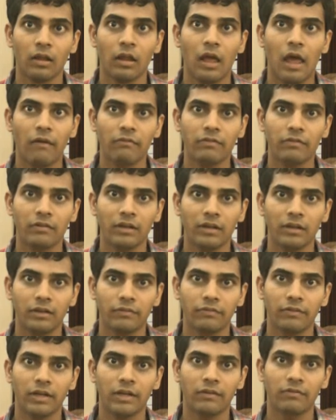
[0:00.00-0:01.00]
Everyone has a
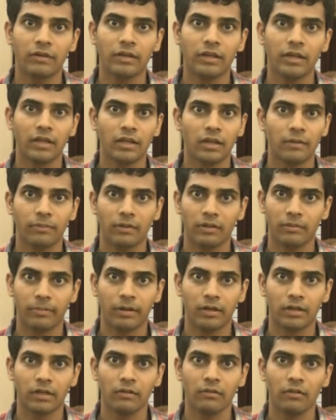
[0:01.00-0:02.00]
different career
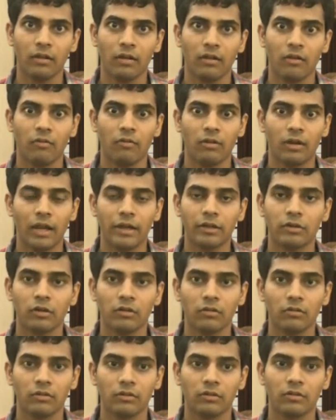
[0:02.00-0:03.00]
perspective. Right
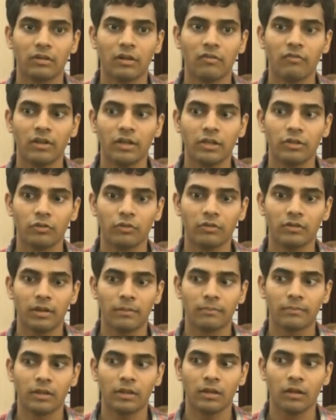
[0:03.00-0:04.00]
now, someone is doing
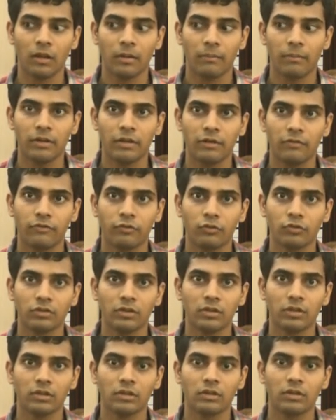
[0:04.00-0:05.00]
something, but in
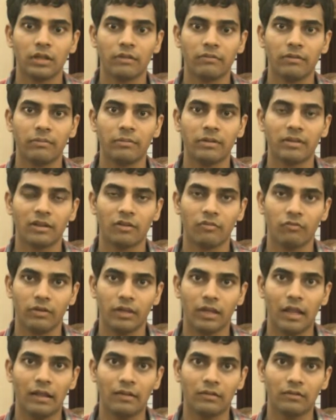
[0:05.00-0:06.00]
future, they will be
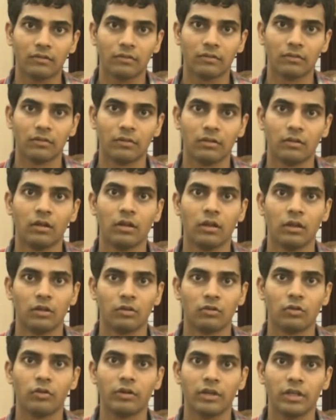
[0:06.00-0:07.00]
somewhere else.
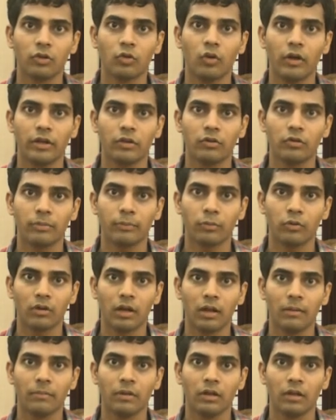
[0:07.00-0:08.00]
So it is a quite good
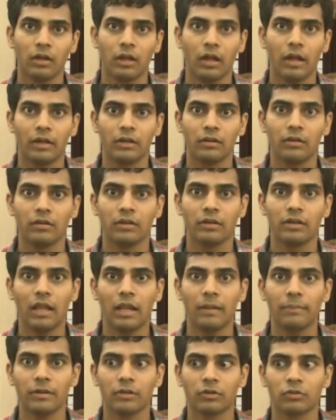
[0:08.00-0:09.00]
program and it
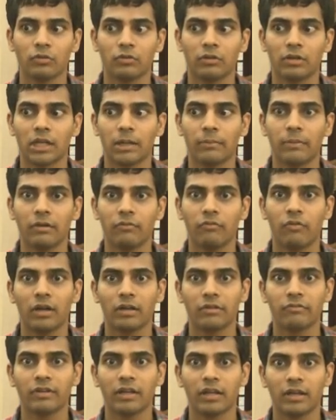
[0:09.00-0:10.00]
helps us to determine
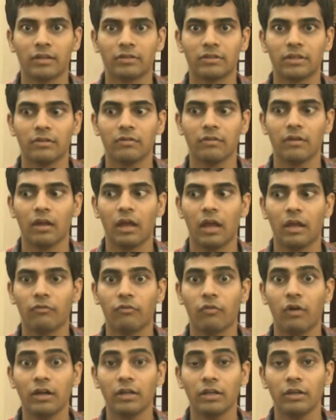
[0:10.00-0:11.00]
what we can achieve
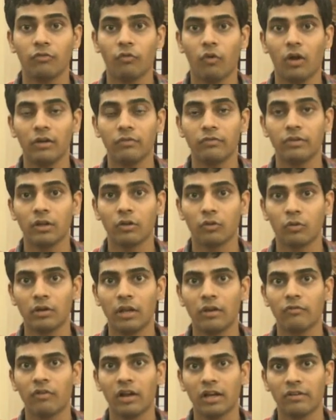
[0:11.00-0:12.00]
and what we are good
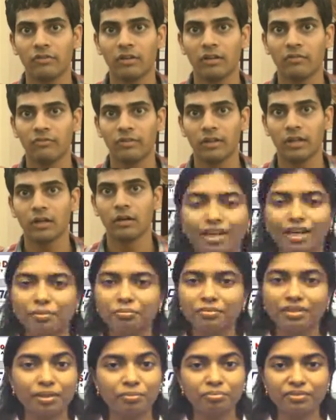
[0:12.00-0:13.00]
and what we are weak. I'm
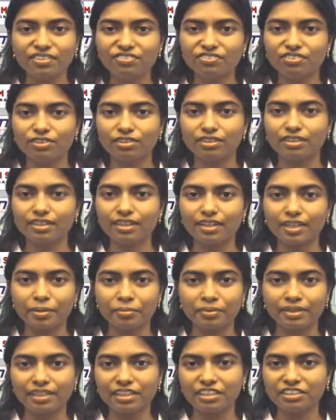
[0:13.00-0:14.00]
Deepthi, fourth year
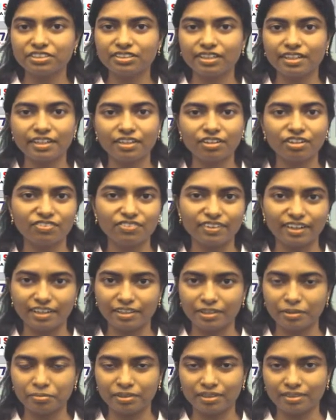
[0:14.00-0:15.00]
chemical engineering of IIT
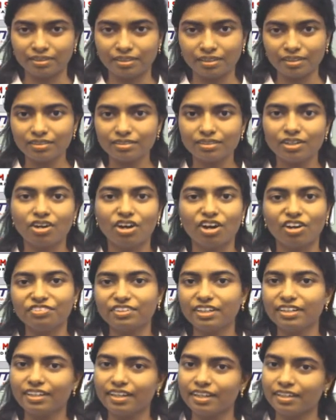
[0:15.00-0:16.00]
Madras. After
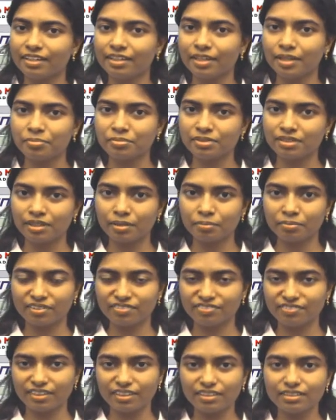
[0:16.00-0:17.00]
taking MCMF
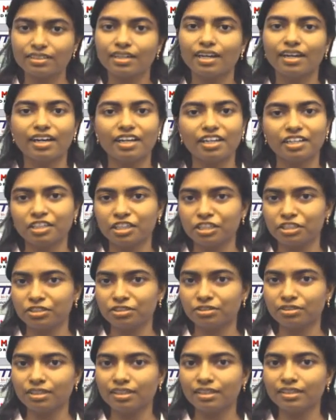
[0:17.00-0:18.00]
test, I understood
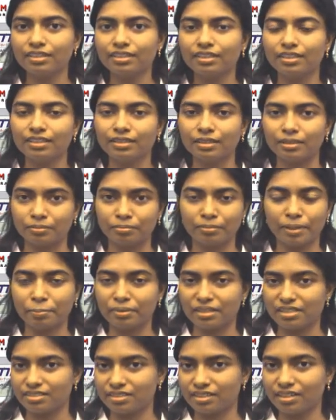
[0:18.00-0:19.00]
that my
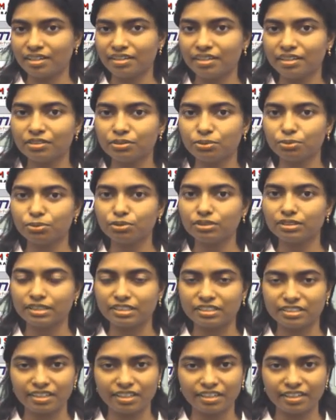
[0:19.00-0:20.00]
personality suits
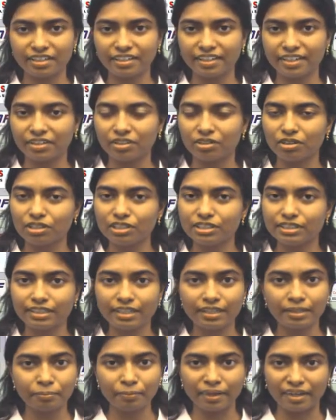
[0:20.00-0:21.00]
engineering technology and
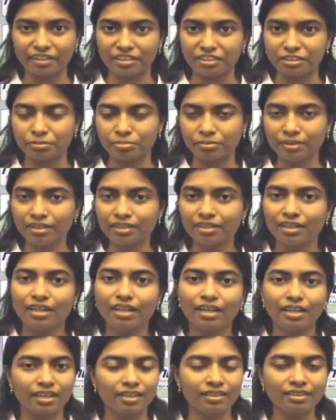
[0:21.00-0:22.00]
management.
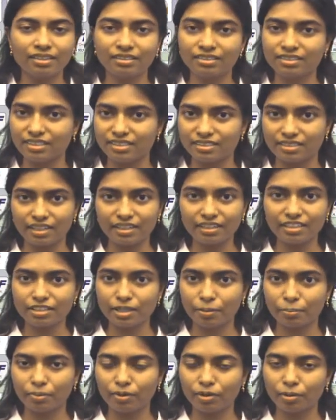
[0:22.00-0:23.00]
And this result is
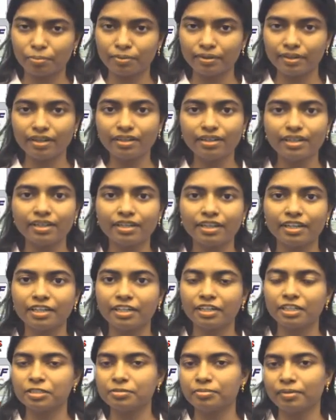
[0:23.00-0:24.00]
appropriate and
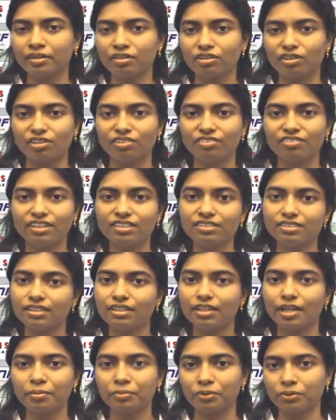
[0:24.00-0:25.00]
increased my confidence that
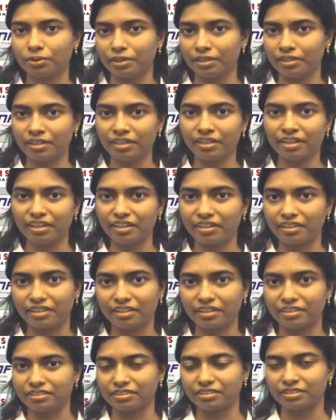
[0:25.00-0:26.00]
I'm going in the right direction.